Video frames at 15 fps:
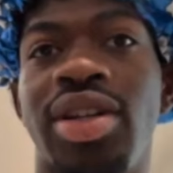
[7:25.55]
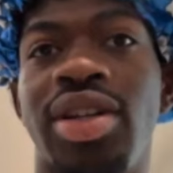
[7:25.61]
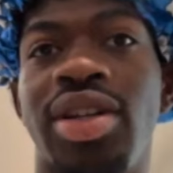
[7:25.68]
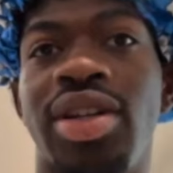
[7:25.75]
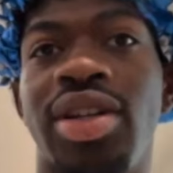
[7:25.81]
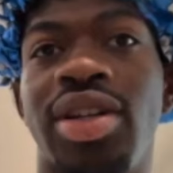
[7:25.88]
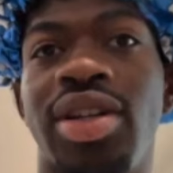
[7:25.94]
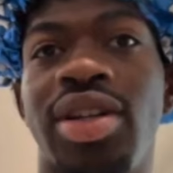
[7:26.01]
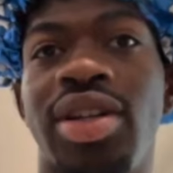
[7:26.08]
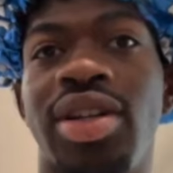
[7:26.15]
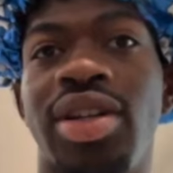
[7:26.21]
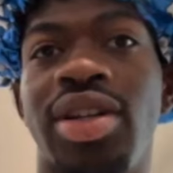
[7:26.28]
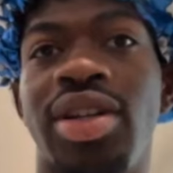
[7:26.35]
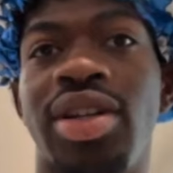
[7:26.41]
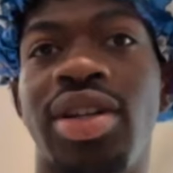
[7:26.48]

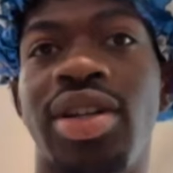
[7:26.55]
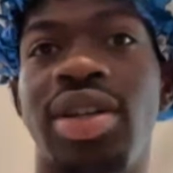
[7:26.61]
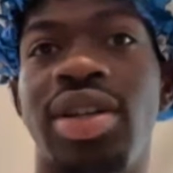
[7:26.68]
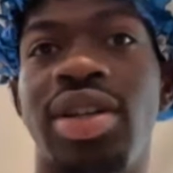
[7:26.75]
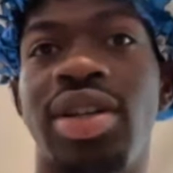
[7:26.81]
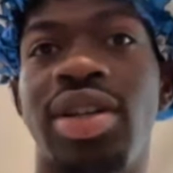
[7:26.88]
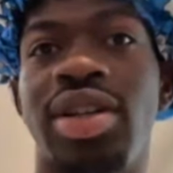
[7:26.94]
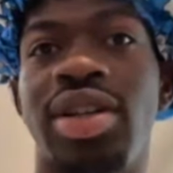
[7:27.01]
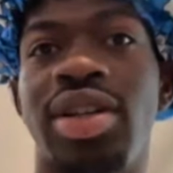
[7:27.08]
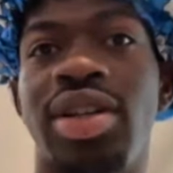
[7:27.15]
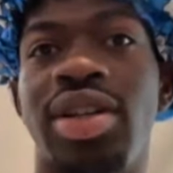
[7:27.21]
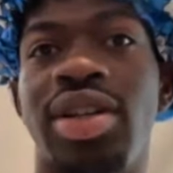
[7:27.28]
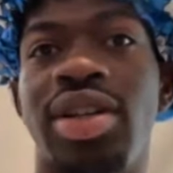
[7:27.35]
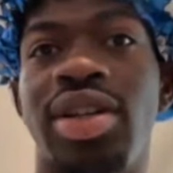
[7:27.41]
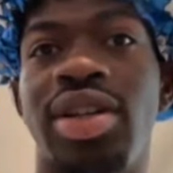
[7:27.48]

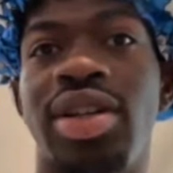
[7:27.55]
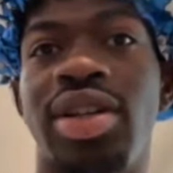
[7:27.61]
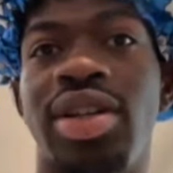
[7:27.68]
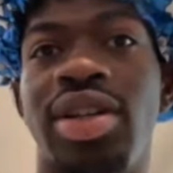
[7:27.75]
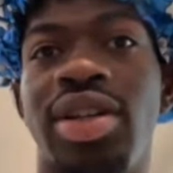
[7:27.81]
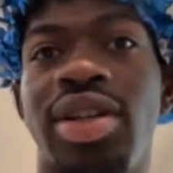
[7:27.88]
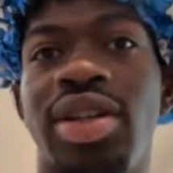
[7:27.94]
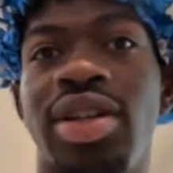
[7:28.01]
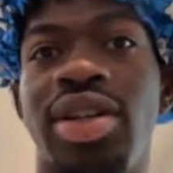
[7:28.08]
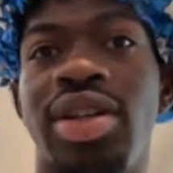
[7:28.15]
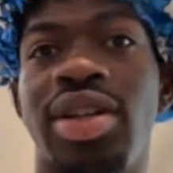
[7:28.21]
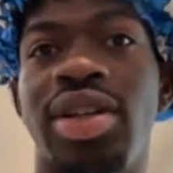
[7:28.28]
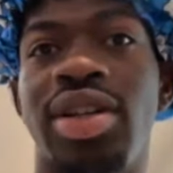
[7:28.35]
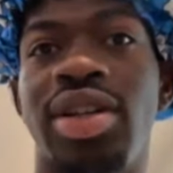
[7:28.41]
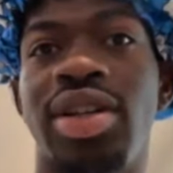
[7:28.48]

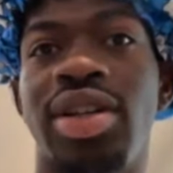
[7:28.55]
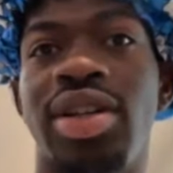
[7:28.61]
(silent)